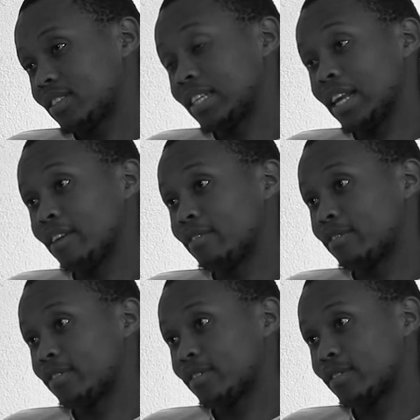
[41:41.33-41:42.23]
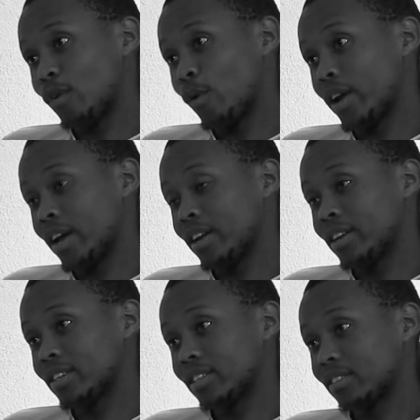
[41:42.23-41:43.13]
slave, honor
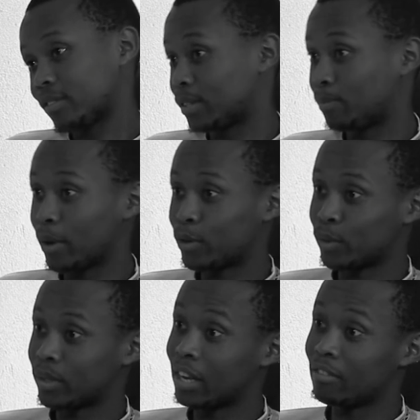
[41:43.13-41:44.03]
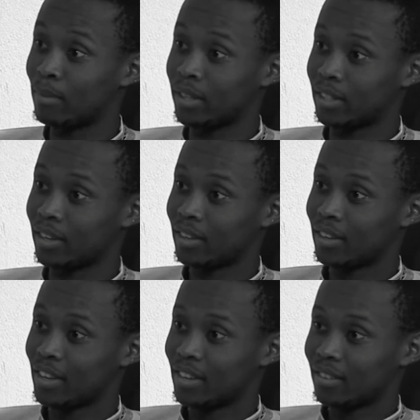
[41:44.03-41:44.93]
and respect your slave master.
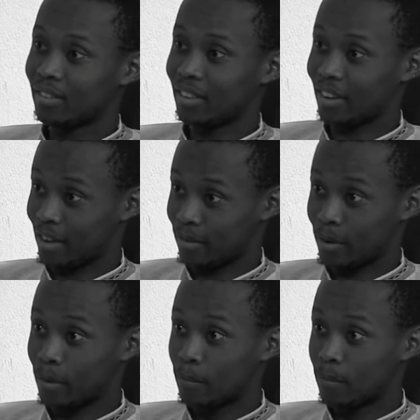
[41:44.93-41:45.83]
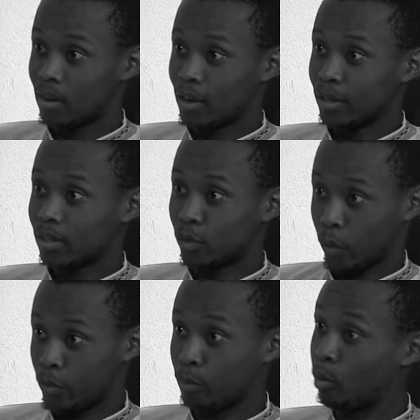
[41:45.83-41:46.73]
Yeah. Yeah.
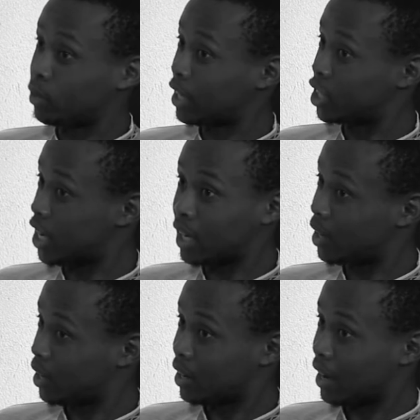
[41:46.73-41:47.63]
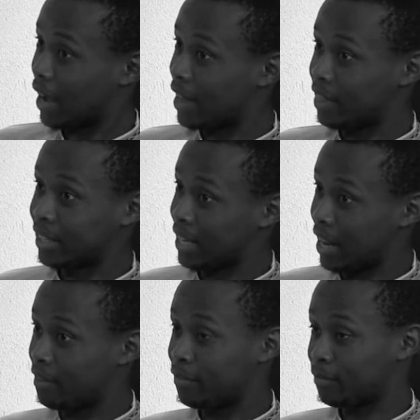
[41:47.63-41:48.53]
So if you put the chick and the
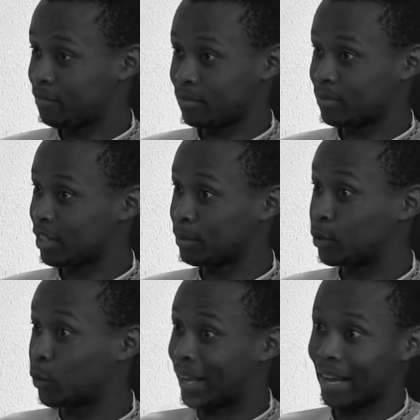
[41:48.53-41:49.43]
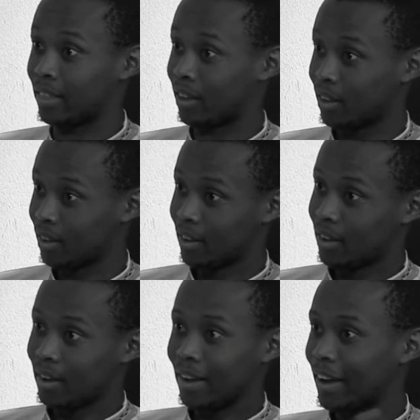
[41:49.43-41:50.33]
slave, sure, together, yeah,
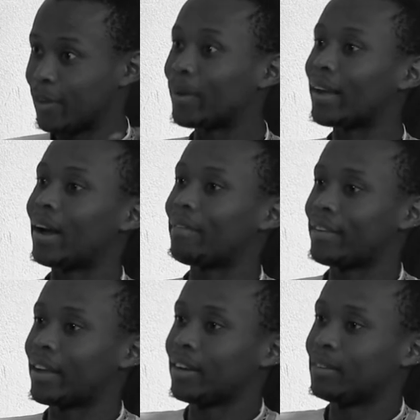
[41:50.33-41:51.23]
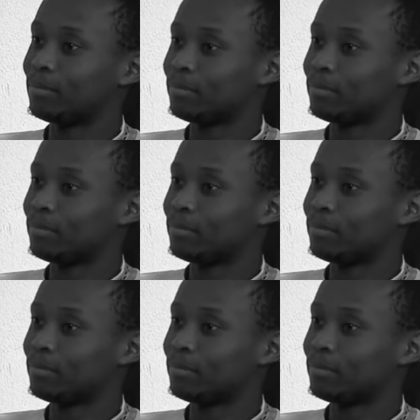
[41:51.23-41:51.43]
you get Africa.